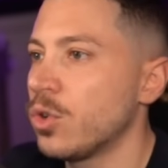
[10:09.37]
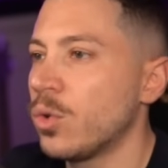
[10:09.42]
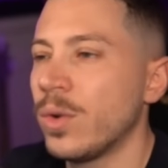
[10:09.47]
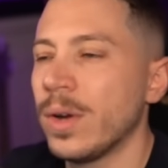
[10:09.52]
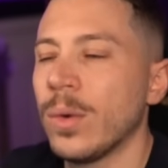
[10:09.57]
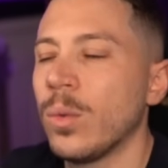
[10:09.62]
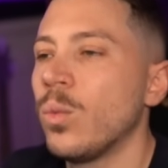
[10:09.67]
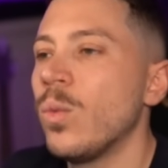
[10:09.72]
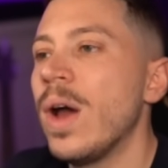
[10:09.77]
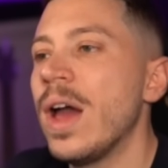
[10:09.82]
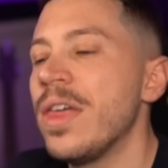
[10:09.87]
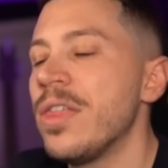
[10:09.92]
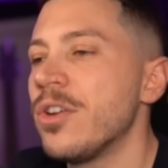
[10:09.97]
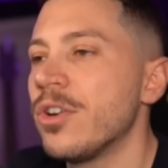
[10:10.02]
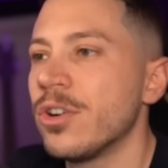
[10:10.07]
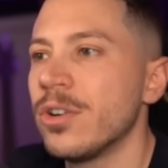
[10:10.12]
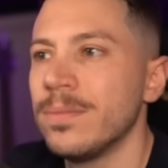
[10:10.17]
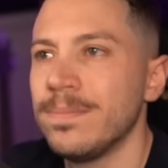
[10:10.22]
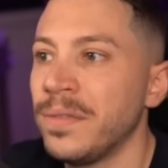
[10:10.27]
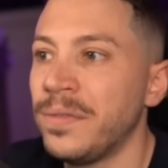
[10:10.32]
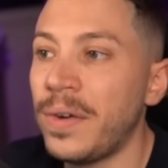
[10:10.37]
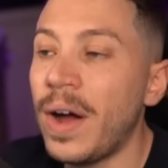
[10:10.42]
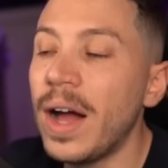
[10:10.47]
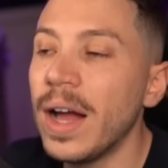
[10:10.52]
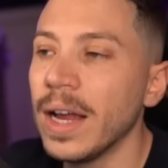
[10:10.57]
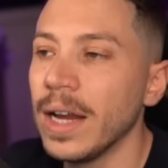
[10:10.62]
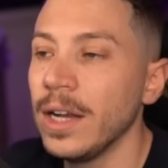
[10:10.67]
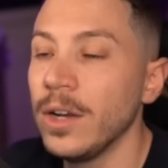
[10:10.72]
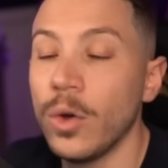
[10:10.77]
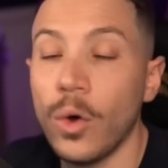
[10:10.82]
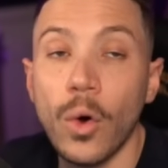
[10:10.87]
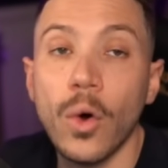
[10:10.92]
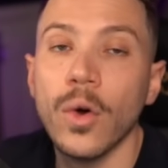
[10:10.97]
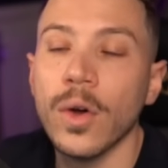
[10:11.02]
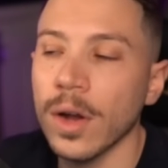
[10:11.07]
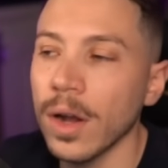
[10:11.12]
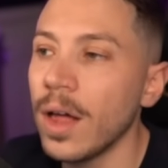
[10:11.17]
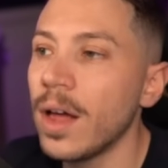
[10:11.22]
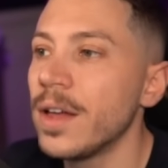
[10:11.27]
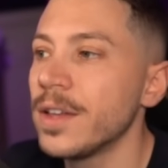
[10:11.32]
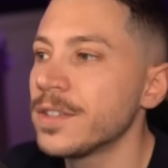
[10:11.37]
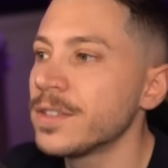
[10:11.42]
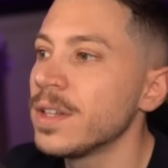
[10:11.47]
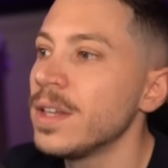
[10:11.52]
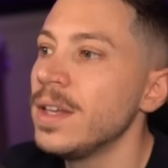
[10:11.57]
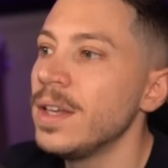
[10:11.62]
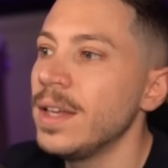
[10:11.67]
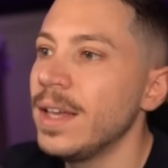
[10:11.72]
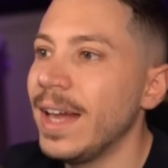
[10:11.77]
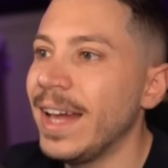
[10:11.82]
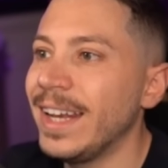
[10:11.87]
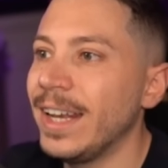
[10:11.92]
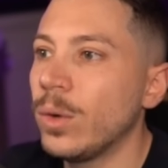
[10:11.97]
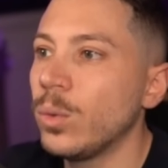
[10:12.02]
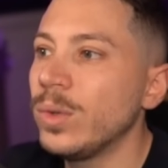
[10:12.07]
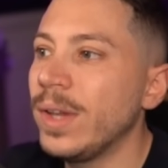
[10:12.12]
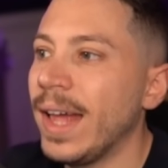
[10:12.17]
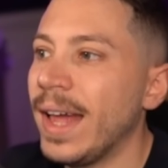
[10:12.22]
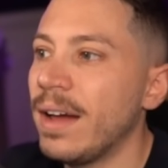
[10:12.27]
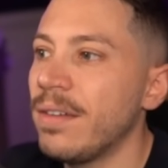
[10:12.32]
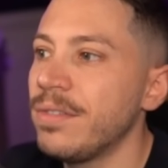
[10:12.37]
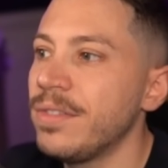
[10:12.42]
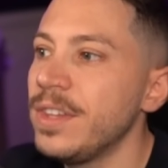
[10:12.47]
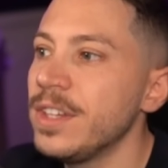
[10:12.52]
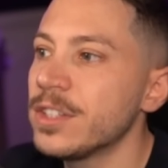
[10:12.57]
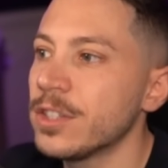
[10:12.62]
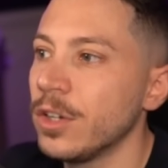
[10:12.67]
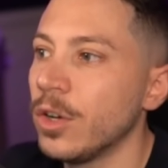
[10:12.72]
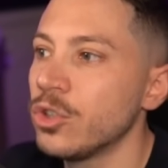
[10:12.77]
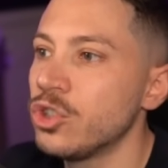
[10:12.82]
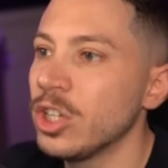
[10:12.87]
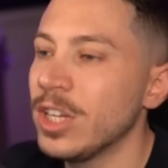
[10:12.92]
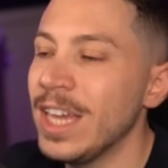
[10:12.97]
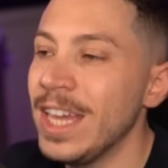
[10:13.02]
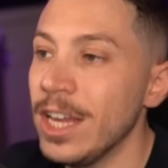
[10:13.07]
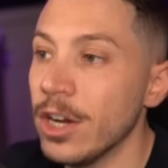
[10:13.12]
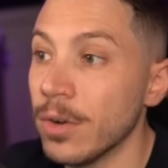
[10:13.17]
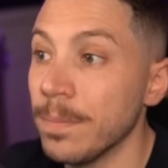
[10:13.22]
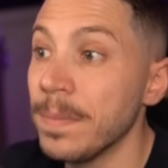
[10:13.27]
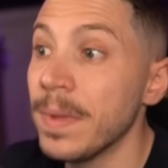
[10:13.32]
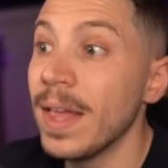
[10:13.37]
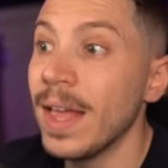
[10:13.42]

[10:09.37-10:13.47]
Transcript: or a weather file or class and I would have this logic here.